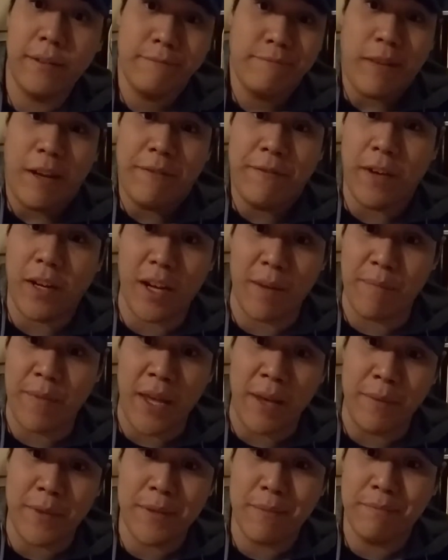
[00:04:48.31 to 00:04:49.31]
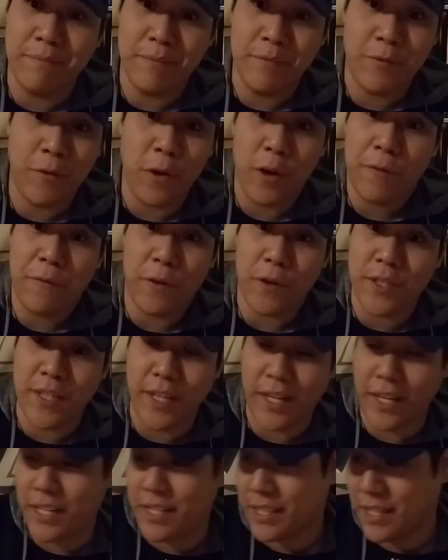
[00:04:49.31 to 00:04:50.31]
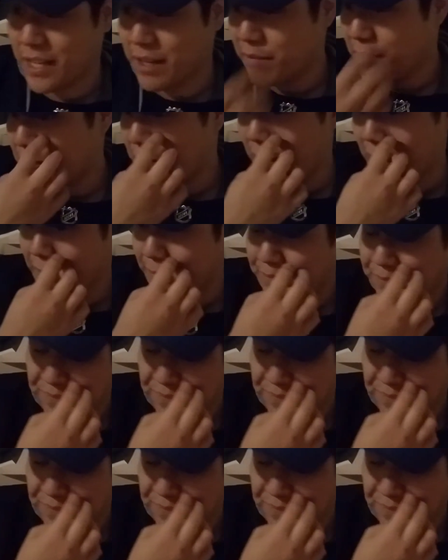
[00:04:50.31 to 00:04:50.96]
I fuck up names. 44 seconds in, but